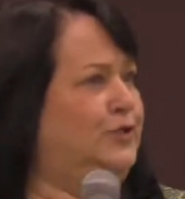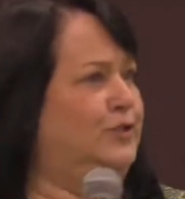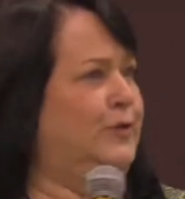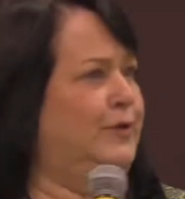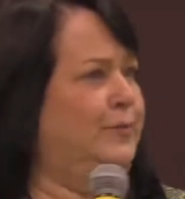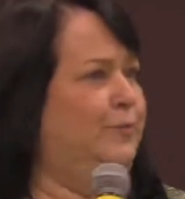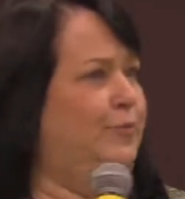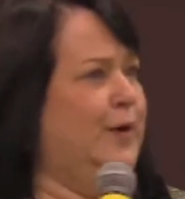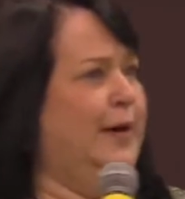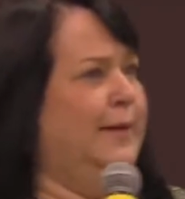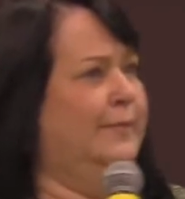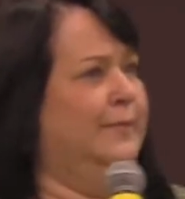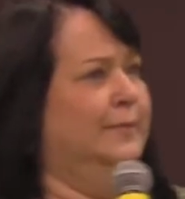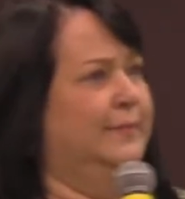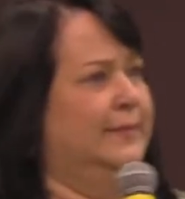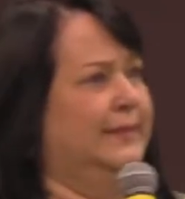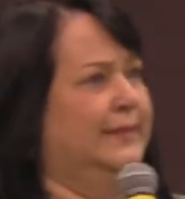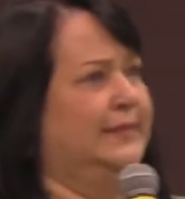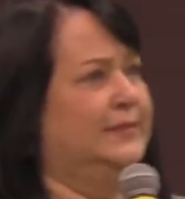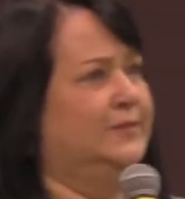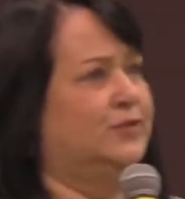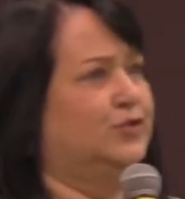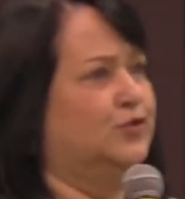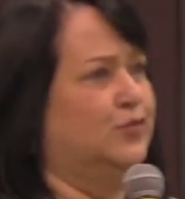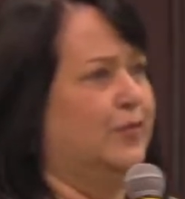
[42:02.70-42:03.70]
to it
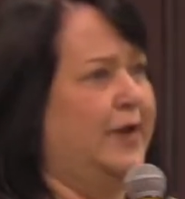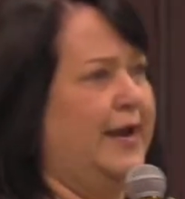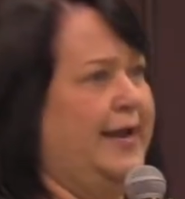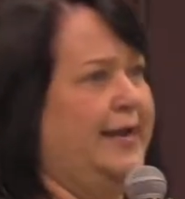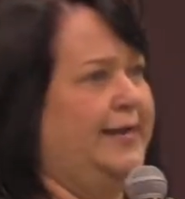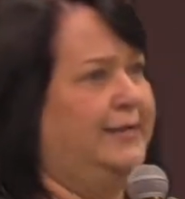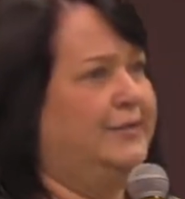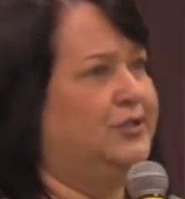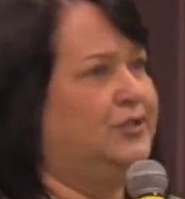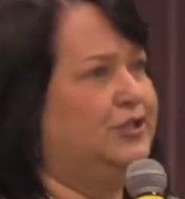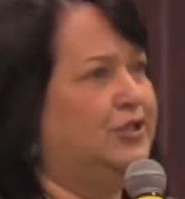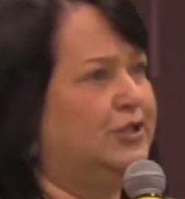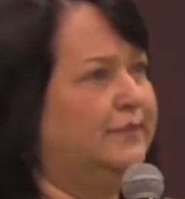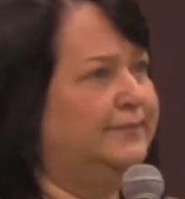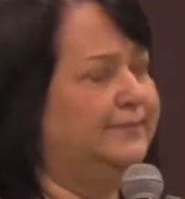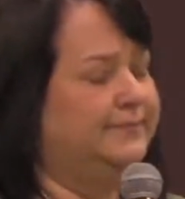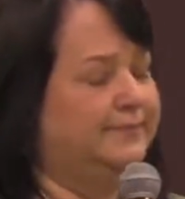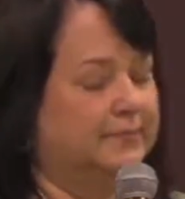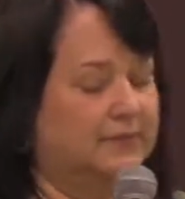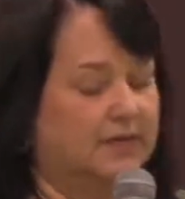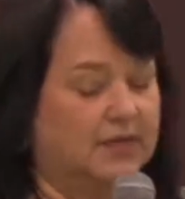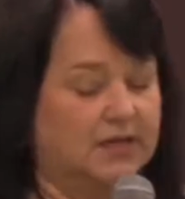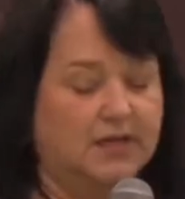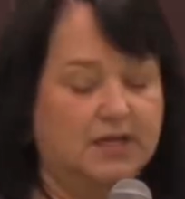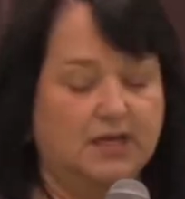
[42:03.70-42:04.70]
probably strange.
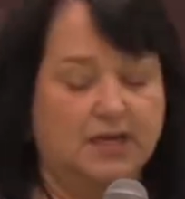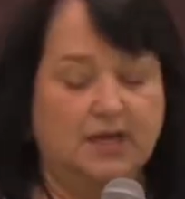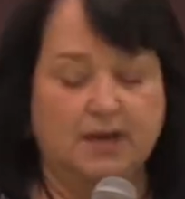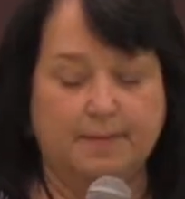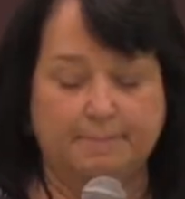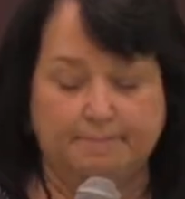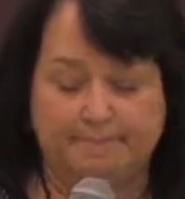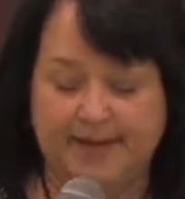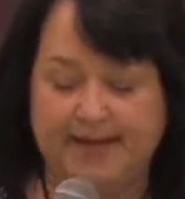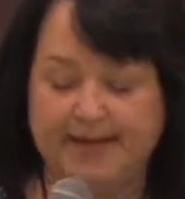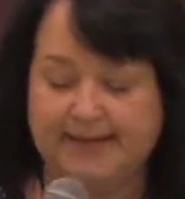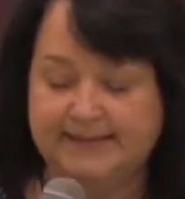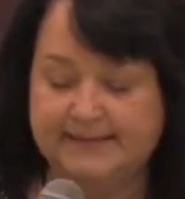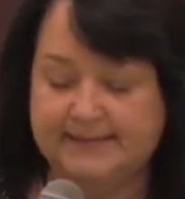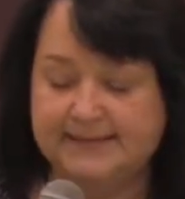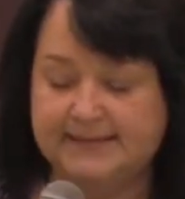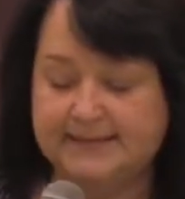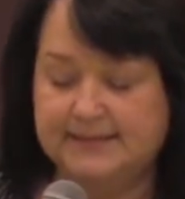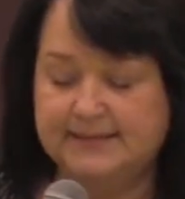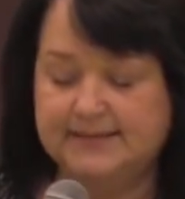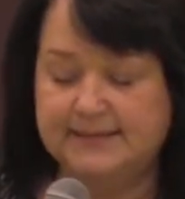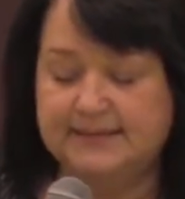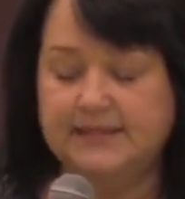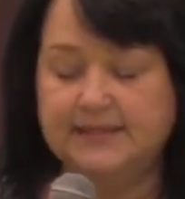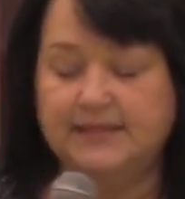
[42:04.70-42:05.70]

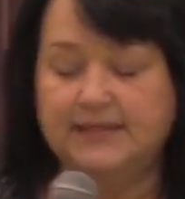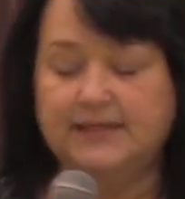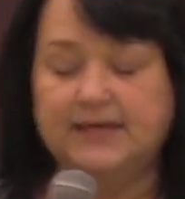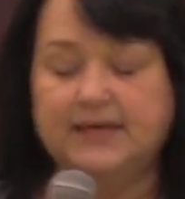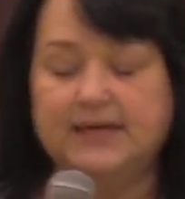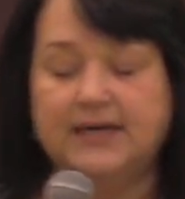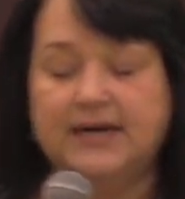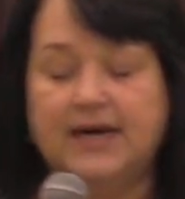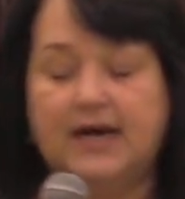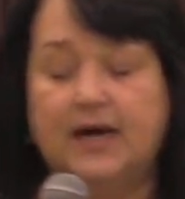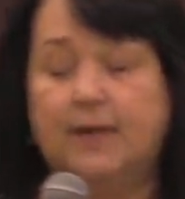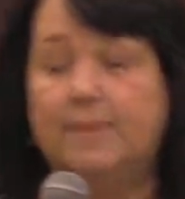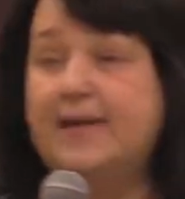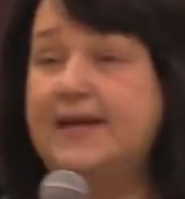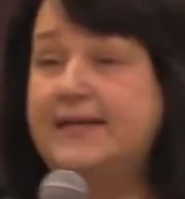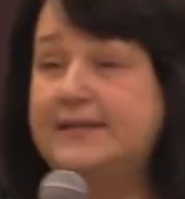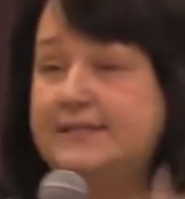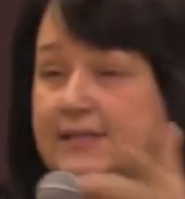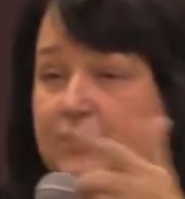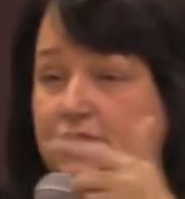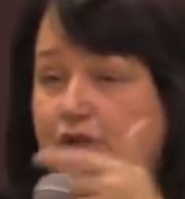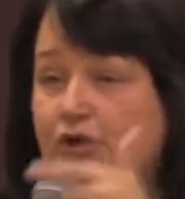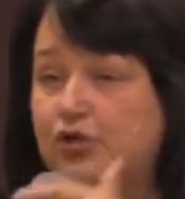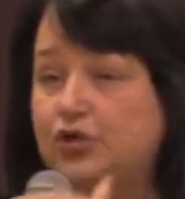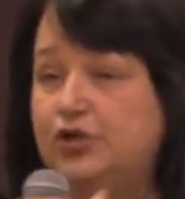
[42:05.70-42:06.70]
But as
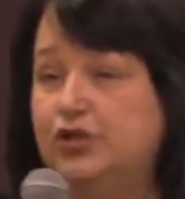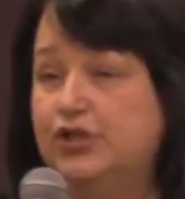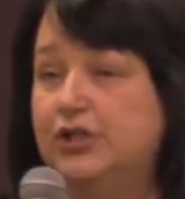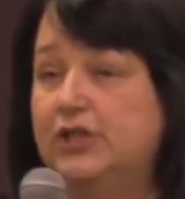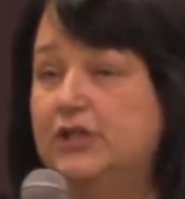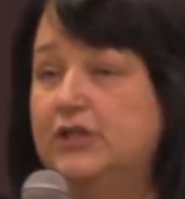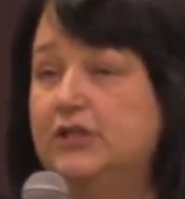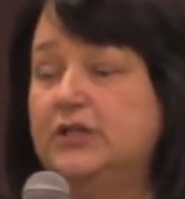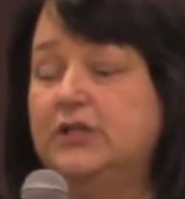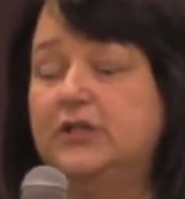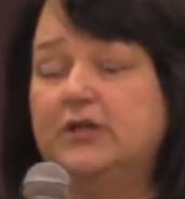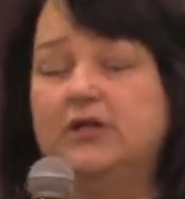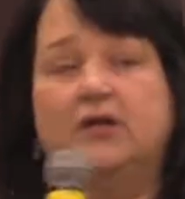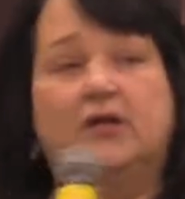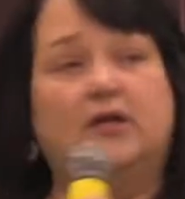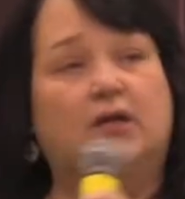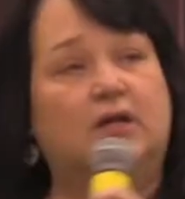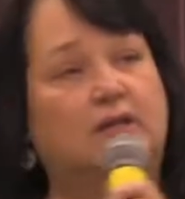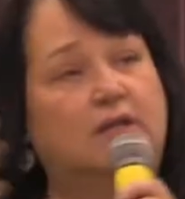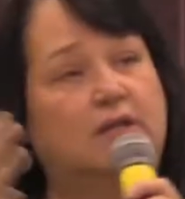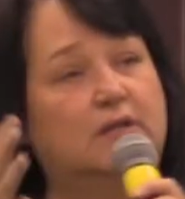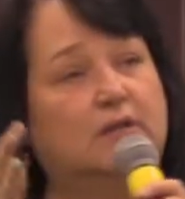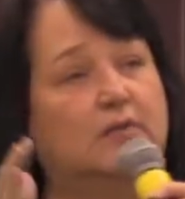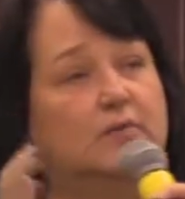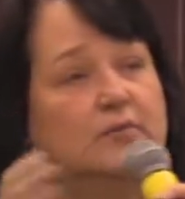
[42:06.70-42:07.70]
I told you a
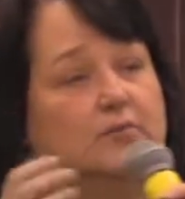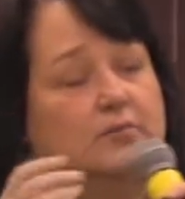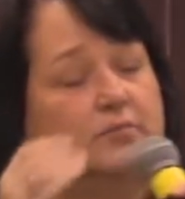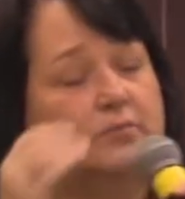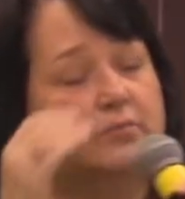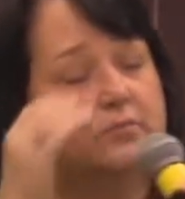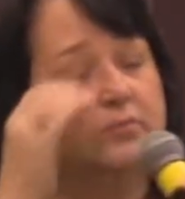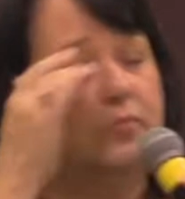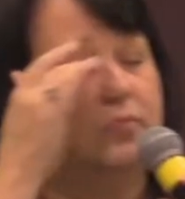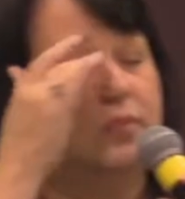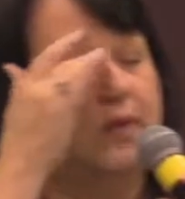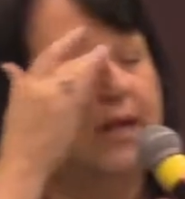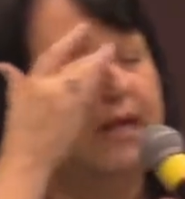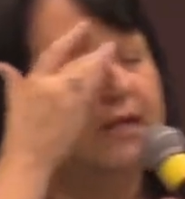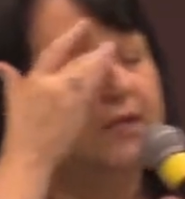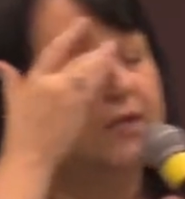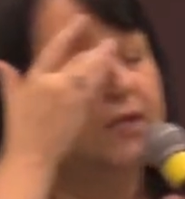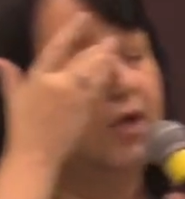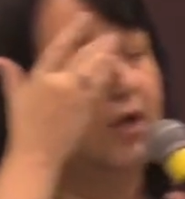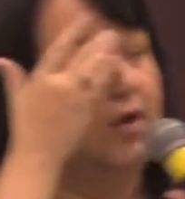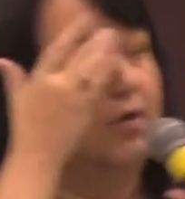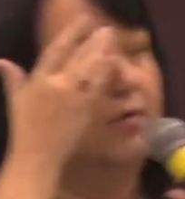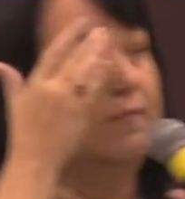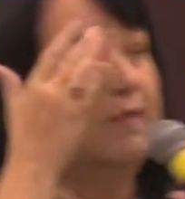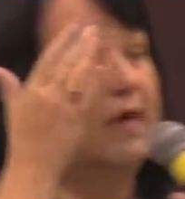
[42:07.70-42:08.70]
little while
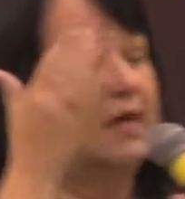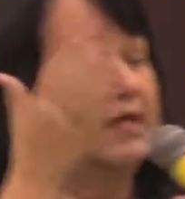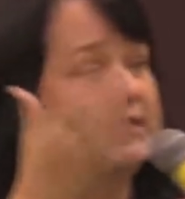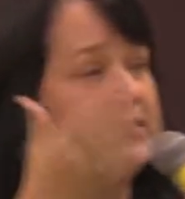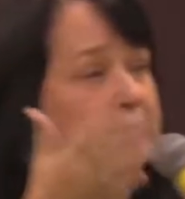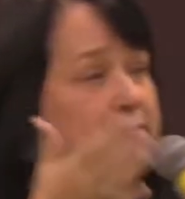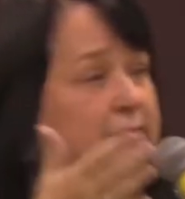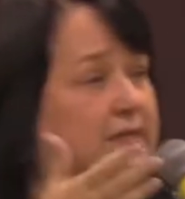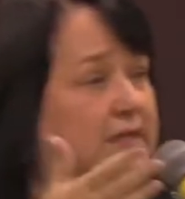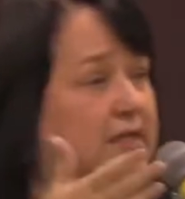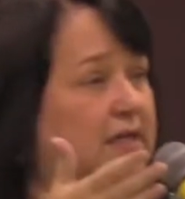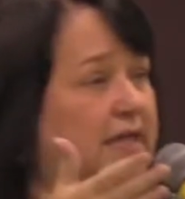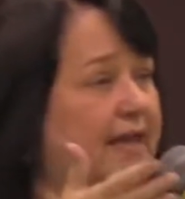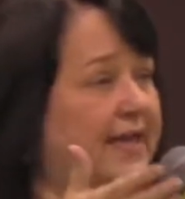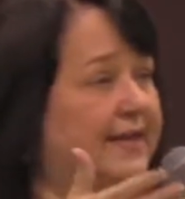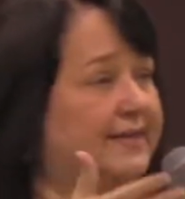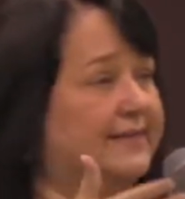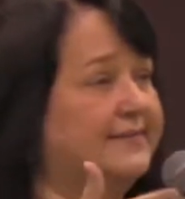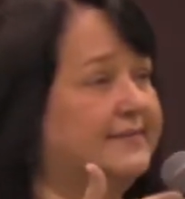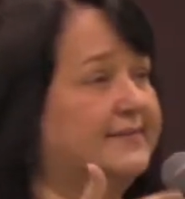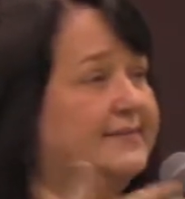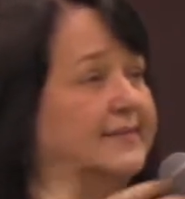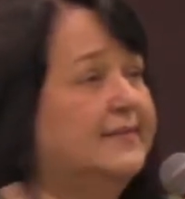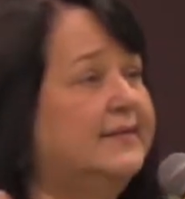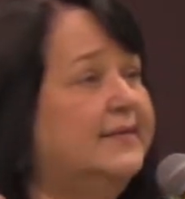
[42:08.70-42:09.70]
ago, my husband
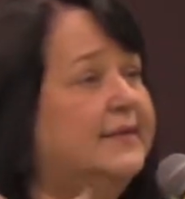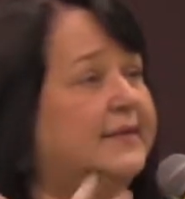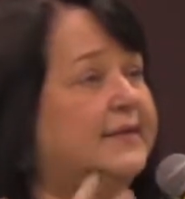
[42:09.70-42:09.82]
has